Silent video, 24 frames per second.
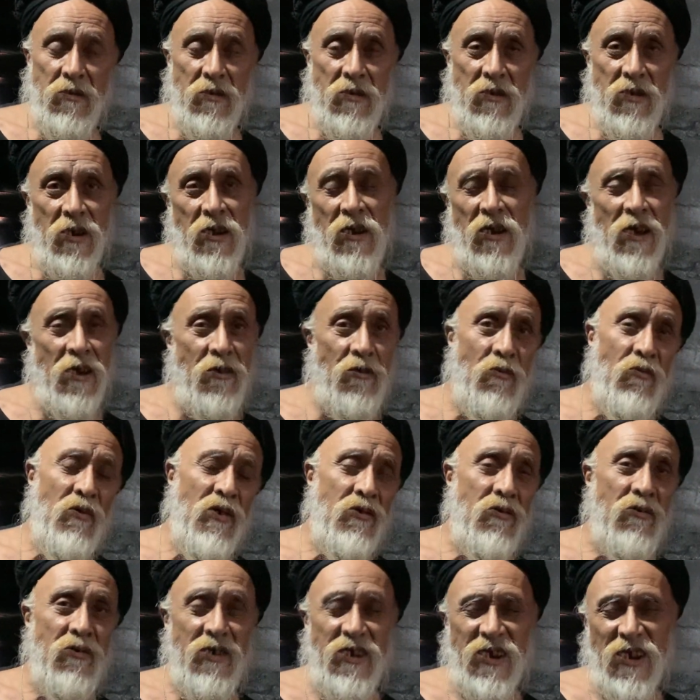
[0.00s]
and I don't
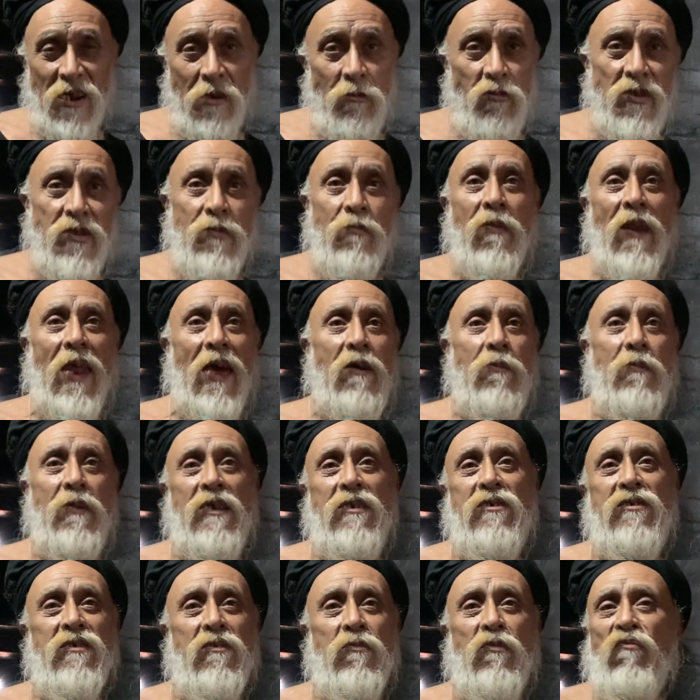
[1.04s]
want to deal with black magic.
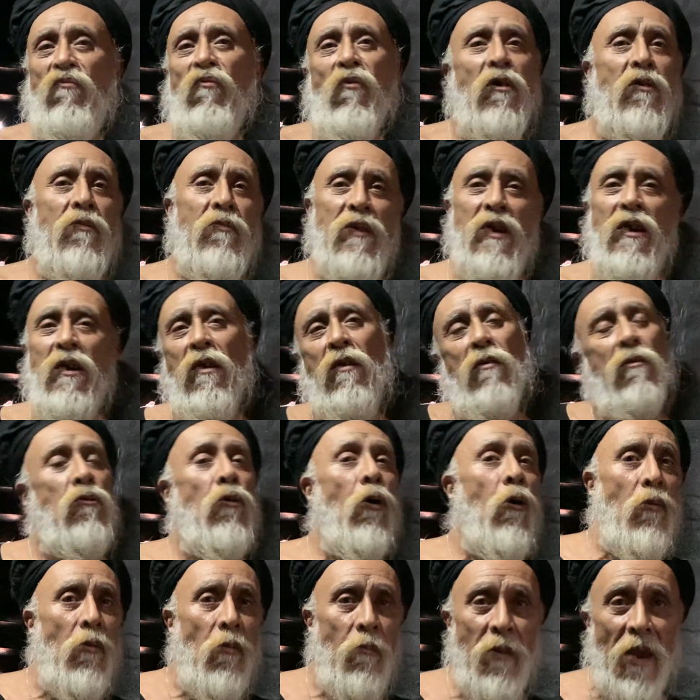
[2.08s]
For me,
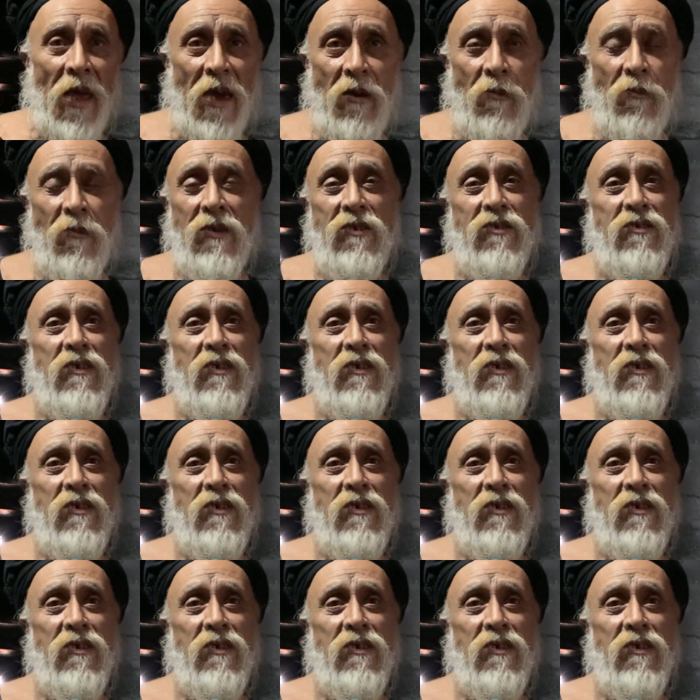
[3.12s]
no black magic.